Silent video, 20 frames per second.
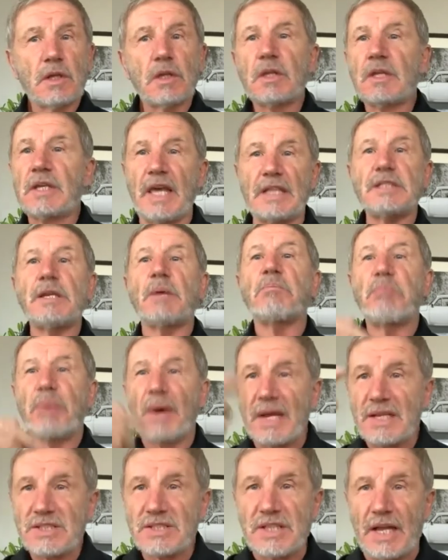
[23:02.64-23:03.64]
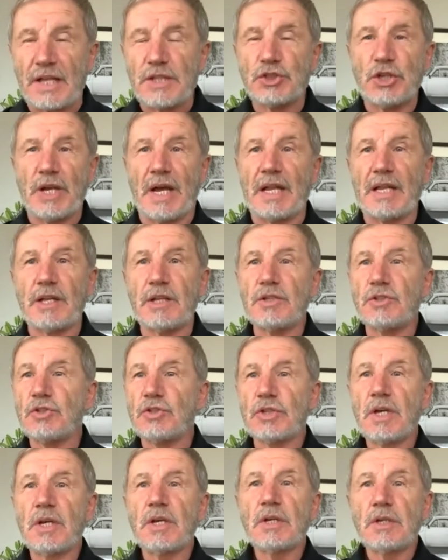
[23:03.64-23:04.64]
getting past that
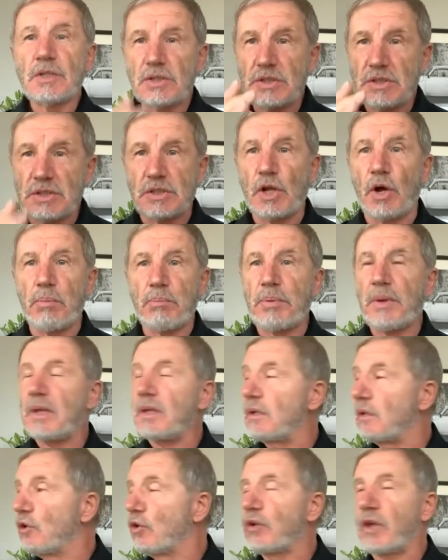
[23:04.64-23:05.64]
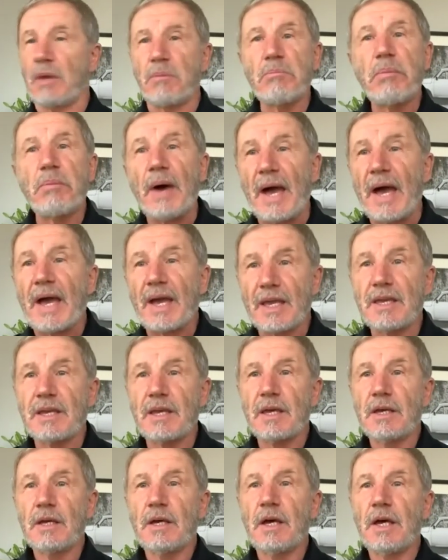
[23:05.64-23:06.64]
challenge, stopping, looking back
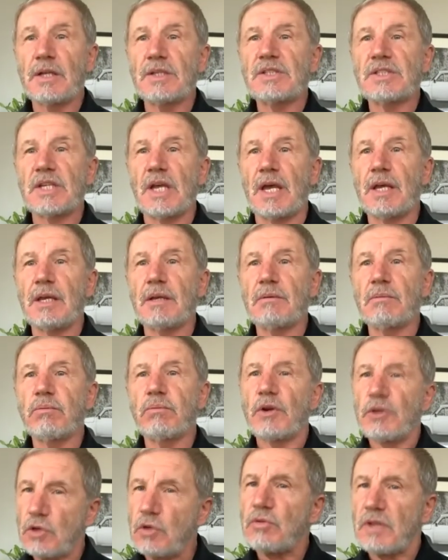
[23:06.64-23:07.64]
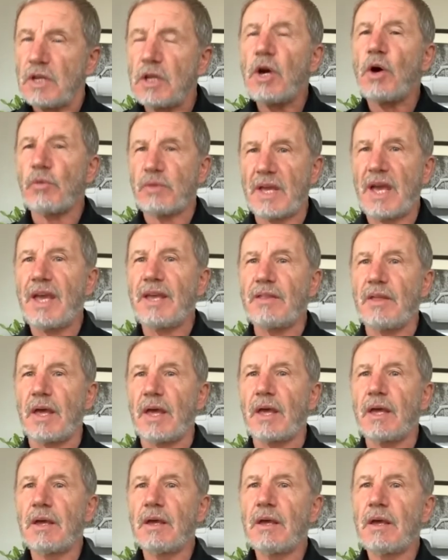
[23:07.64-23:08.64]
and saying, well, you did okay
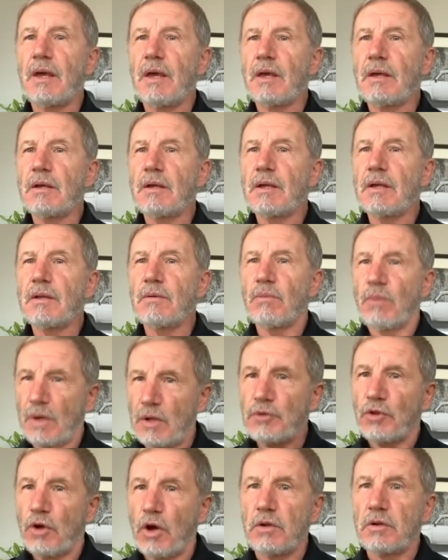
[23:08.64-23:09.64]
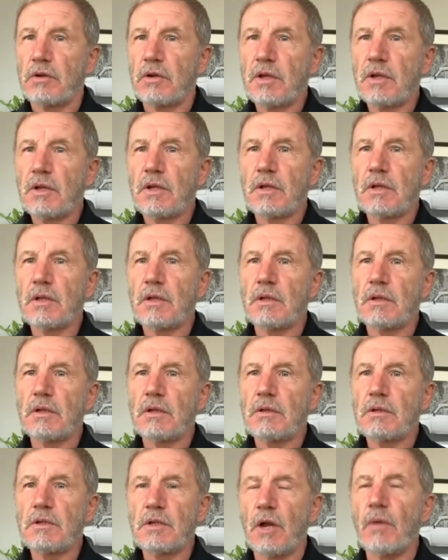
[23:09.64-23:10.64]
there. Well done.
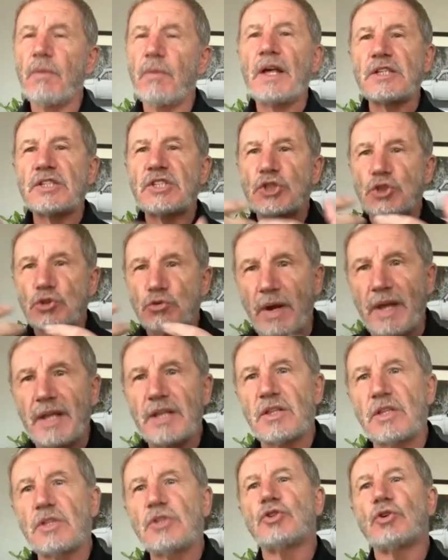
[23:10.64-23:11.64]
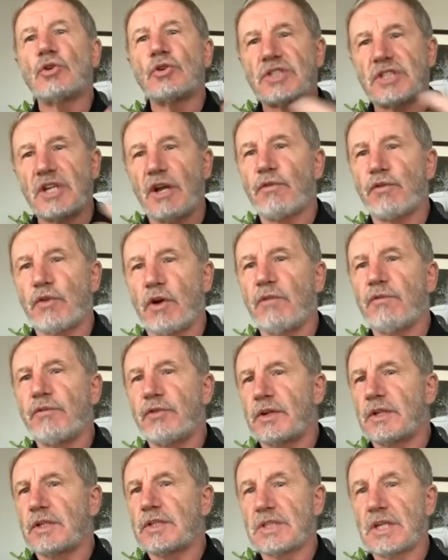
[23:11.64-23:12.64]
You know, that strengthens your
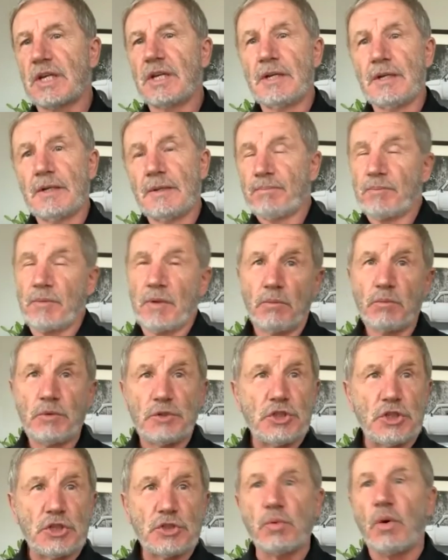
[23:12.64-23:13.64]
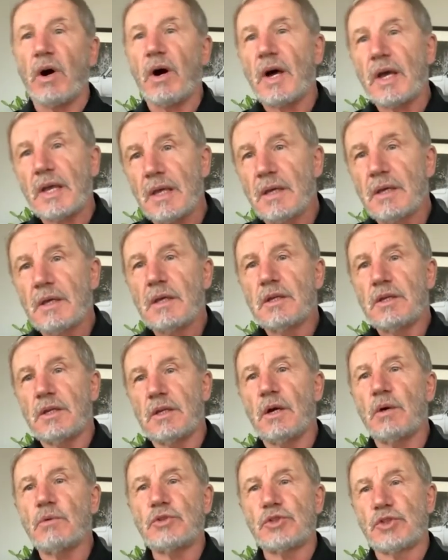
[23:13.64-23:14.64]
self-confidence, which is why, you
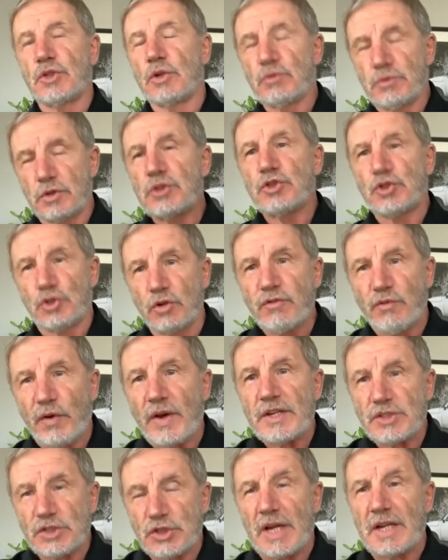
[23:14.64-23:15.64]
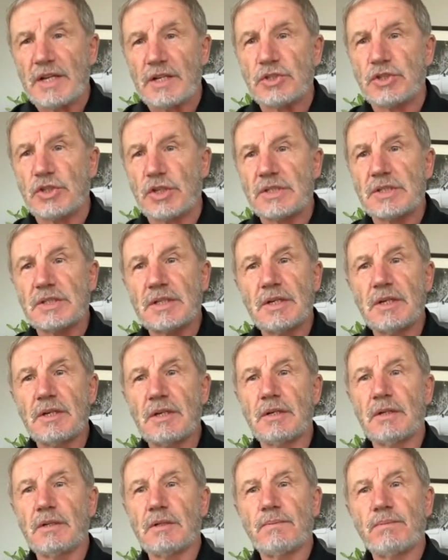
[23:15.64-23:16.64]
know, children should face challenges.
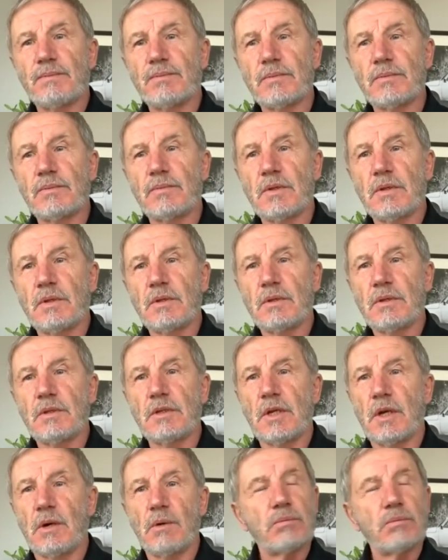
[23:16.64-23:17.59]
You know,